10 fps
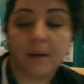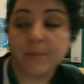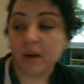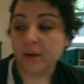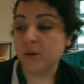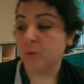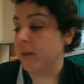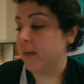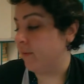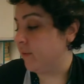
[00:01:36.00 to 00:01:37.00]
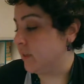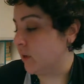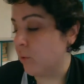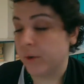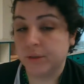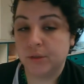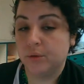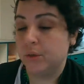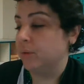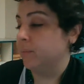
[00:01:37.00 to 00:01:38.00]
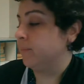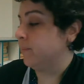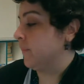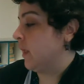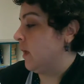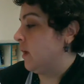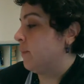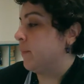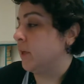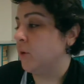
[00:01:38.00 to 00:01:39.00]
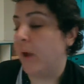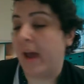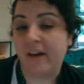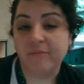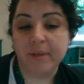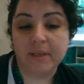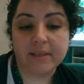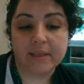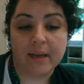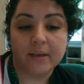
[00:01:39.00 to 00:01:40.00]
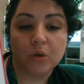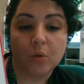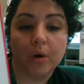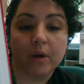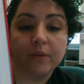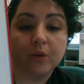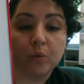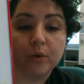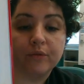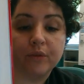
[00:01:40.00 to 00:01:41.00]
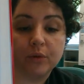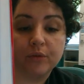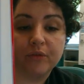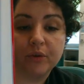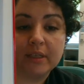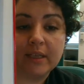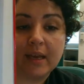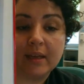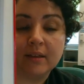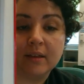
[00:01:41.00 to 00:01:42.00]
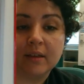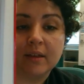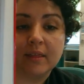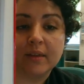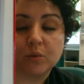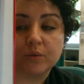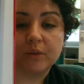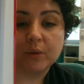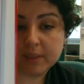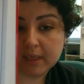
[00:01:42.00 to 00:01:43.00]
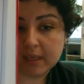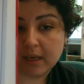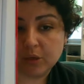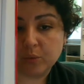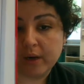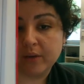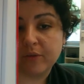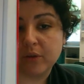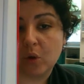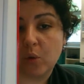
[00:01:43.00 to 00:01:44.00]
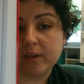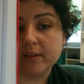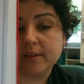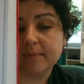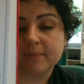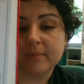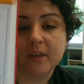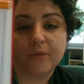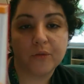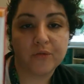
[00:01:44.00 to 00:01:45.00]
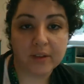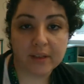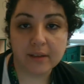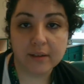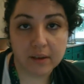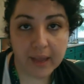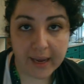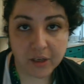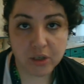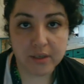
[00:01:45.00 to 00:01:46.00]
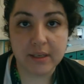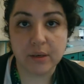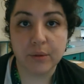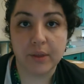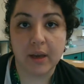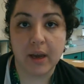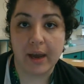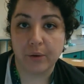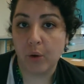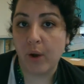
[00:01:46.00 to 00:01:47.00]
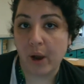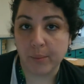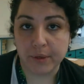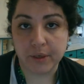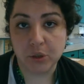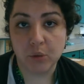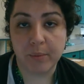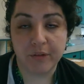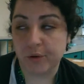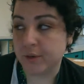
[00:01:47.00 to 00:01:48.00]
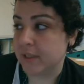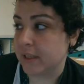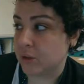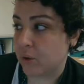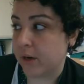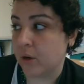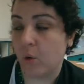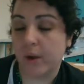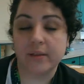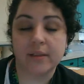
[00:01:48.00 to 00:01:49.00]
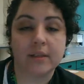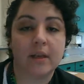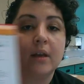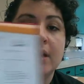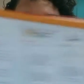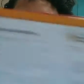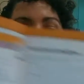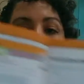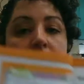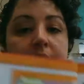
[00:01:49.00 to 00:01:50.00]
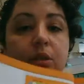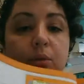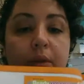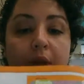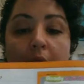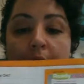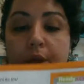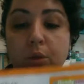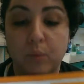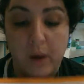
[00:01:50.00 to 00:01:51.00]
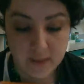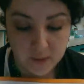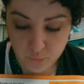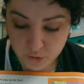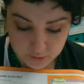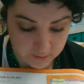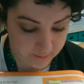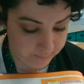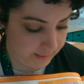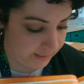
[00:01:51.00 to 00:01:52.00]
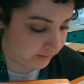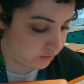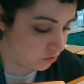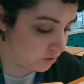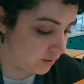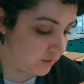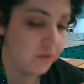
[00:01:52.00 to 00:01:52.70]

Okay, I'm not going to read every single one to you, but you have been assigned to work on the review for today. This review is going to get you ready for the quiz. If you're feeling a little anxious and you think, I don't know how I'm going to do in my first sixth grade quiz, you could do the Are You Ready, which is on page